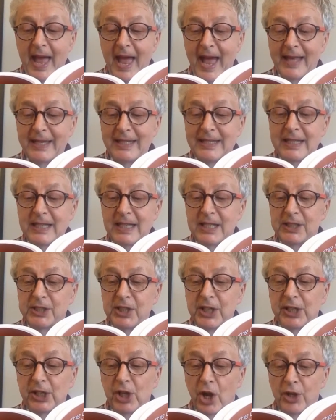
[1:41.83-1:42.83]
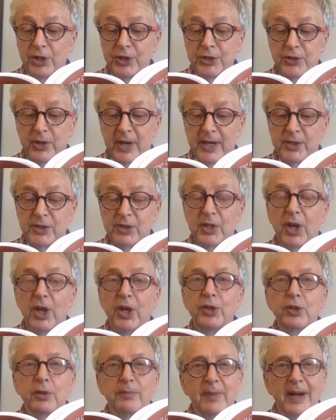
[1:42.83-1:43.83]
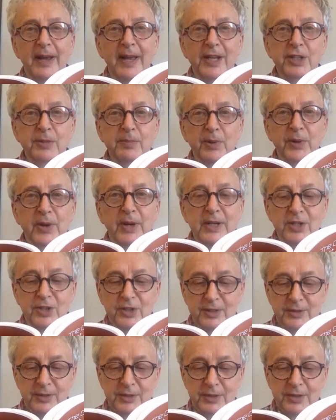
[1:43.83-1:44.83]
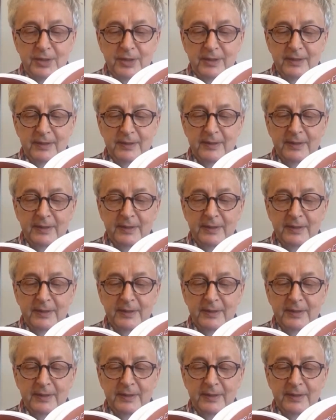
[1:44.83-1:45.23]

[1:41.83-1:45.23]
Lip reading: and dirty contrast to my aspirations,